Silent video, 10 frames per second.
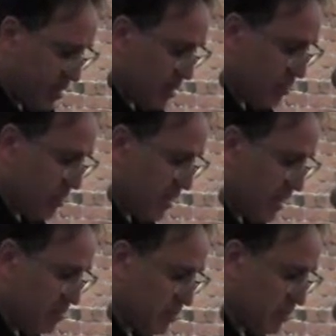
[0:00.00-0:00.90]
the
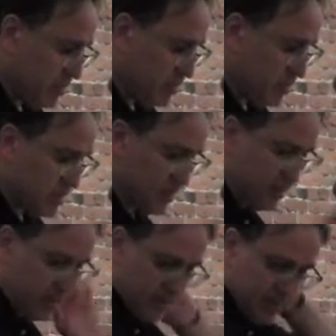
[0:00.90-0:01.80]
preambles,
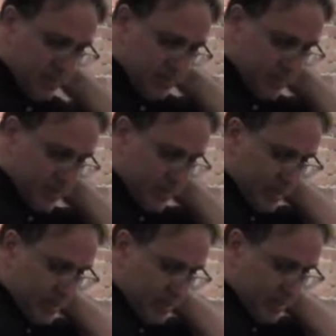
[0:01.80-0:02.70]
uh,
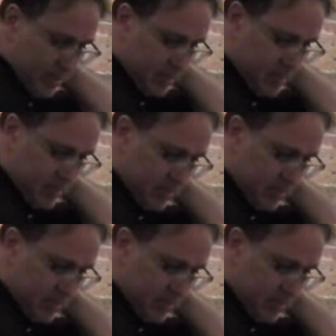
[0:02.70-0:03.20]
it is,